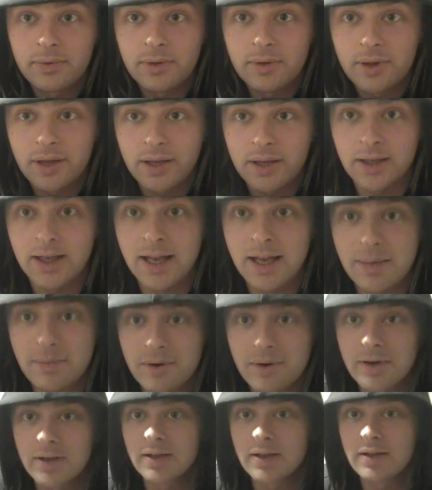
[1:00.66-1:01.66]
Like, the
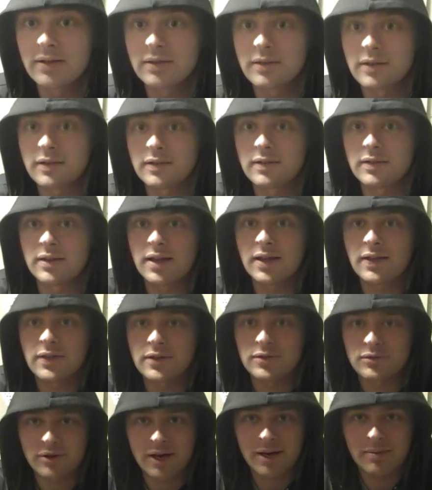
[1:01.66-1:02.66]
camera doesn't get the
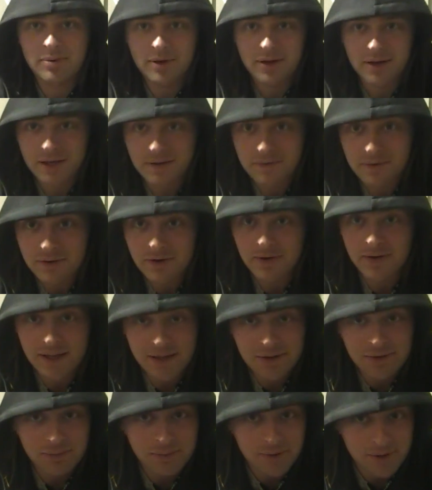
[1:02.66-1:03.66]
tripod, even though
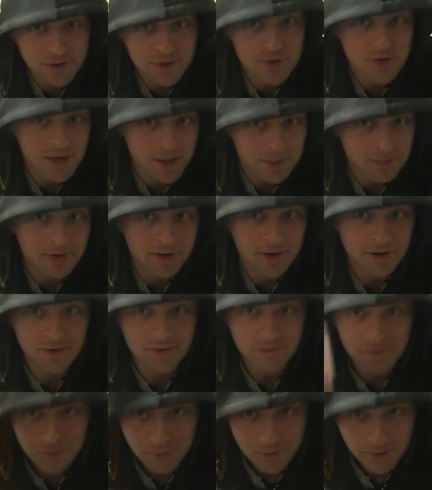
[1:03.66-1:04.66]
that's what a tripod is
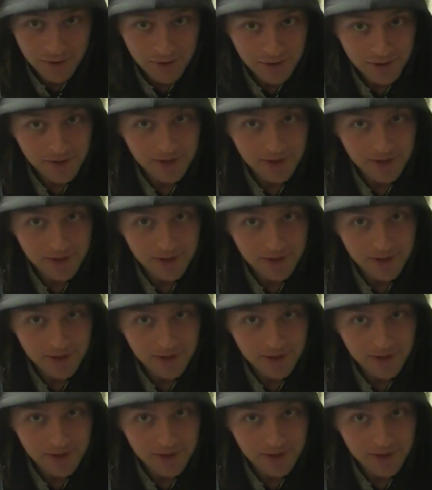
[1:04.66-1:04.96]
for.